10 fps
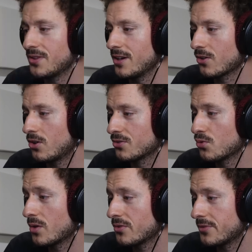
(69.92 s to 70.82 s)
there called
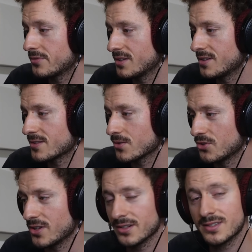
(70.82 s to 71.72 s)
250 Disco
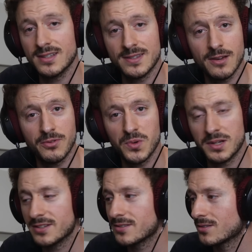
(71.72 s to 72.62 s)
Jingles. Let's have a
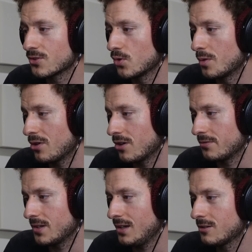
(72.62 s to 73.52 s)
quick listen to a part
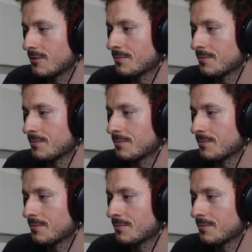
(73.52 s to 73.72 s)
of that.